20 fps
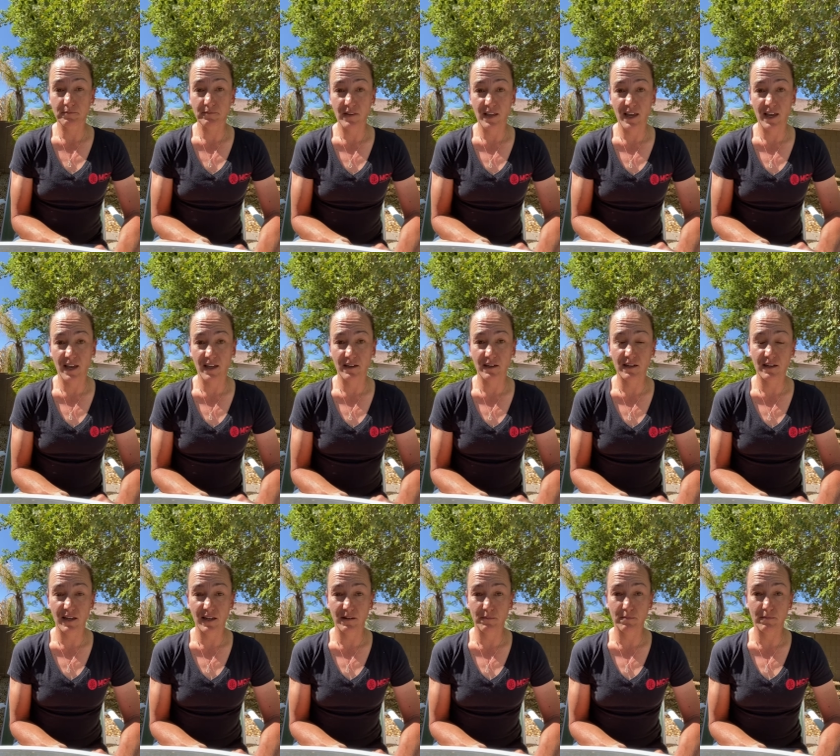
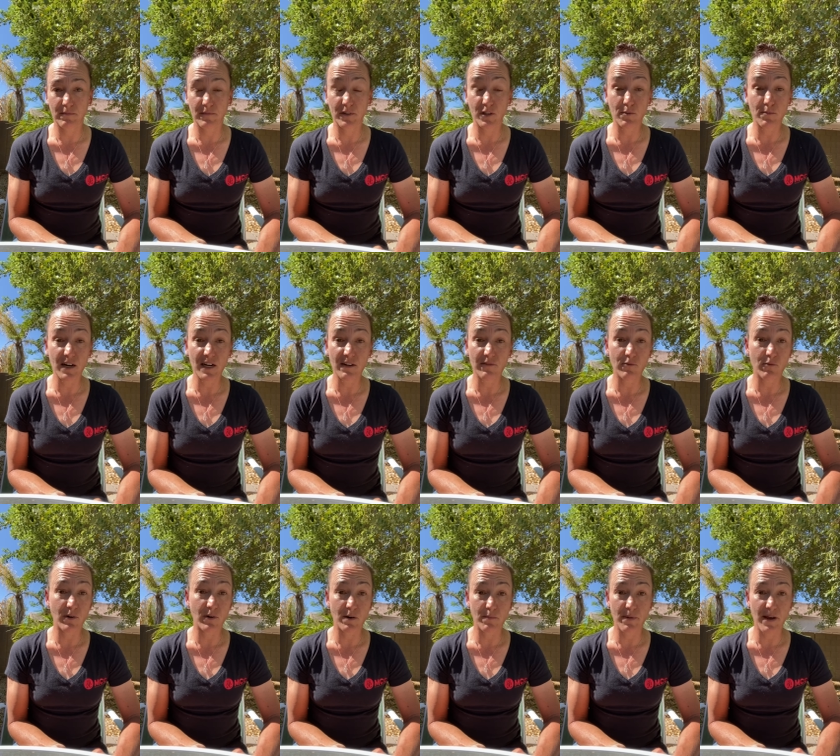And you might even
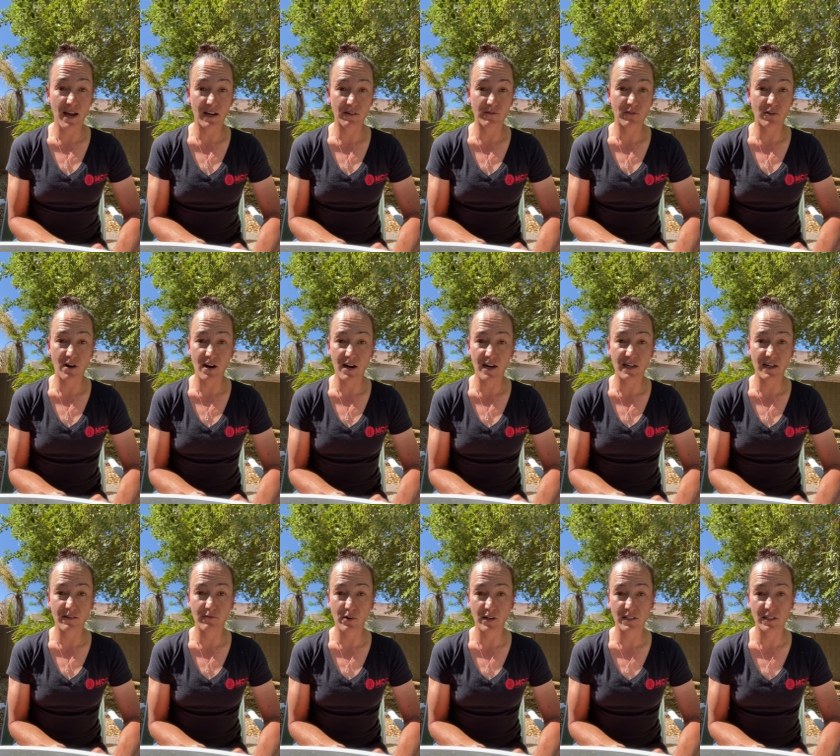want to pack a variety
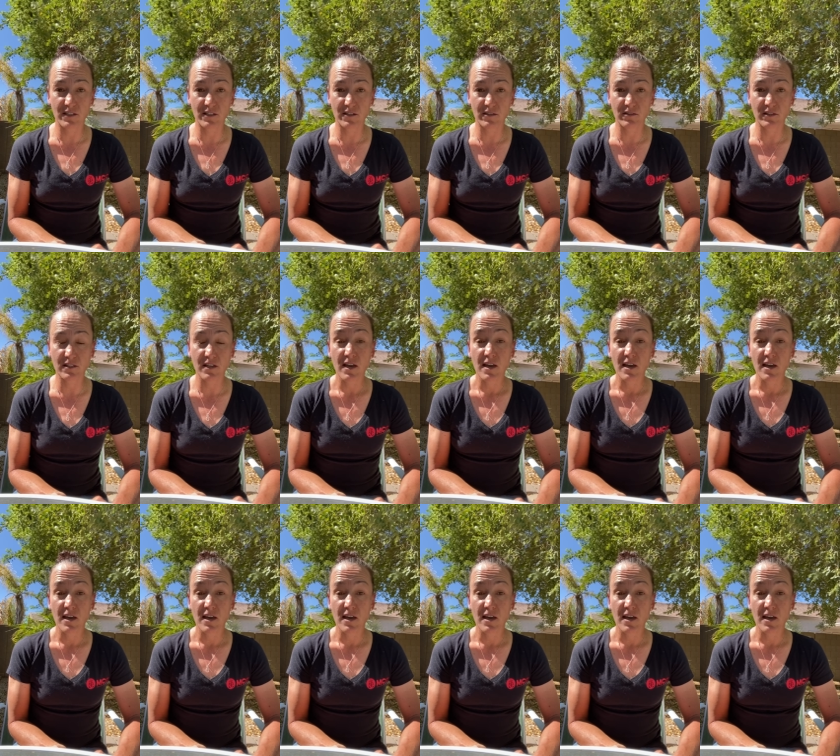of wetsuits